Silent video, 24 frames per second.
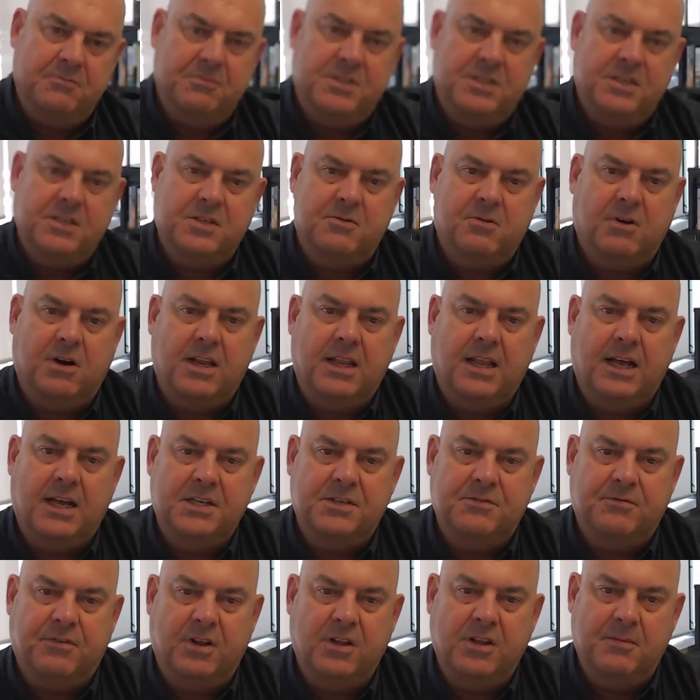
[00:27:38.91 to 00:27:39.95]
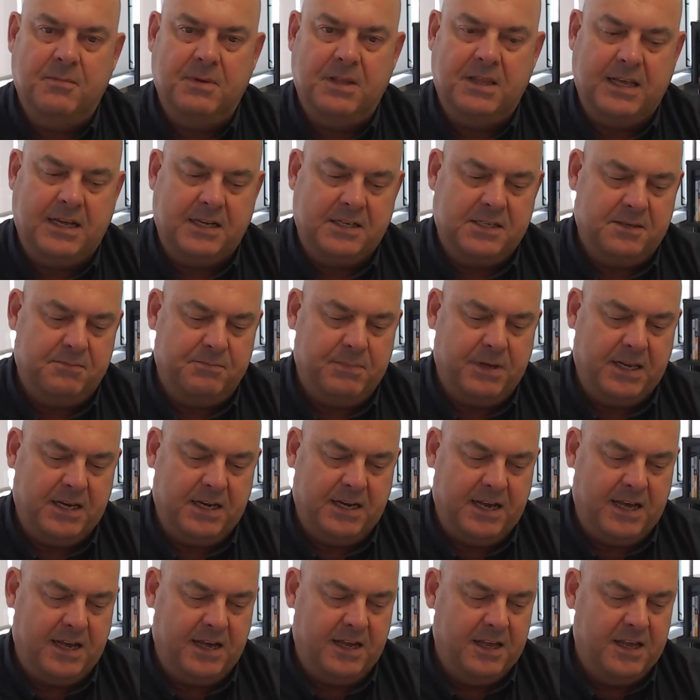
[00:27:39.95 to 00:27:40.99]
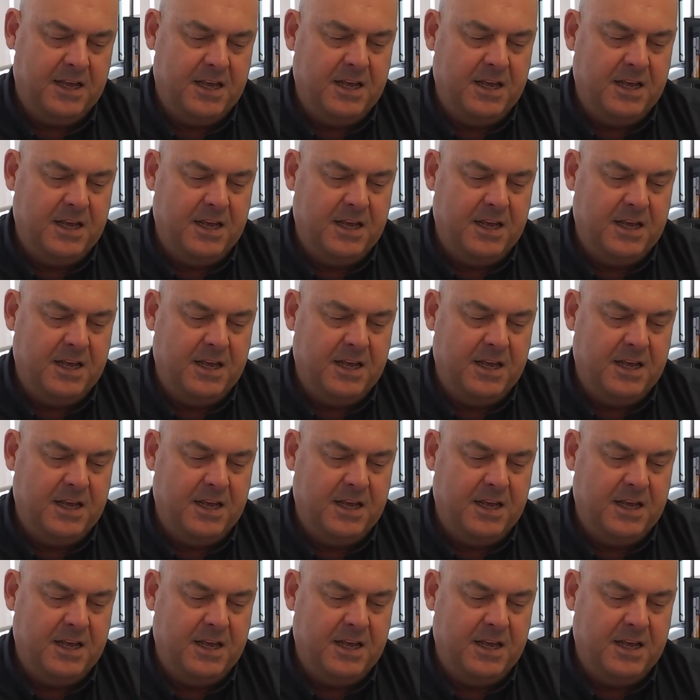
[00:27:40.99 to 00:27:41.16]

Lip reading: which is quite large volume, and that's been